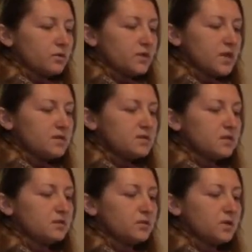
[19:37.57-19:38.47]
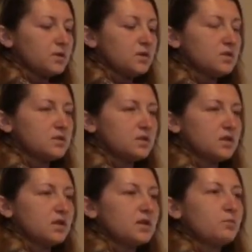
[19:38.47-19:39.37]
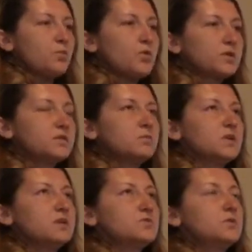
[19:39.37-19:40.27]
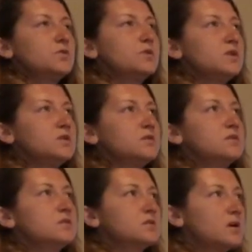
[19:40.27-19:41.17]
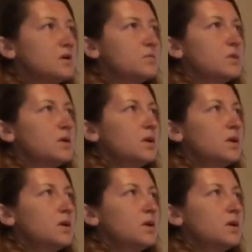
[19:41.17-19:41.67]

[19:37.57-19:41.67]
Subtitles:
things that we think they're not important because we don't need it at the time,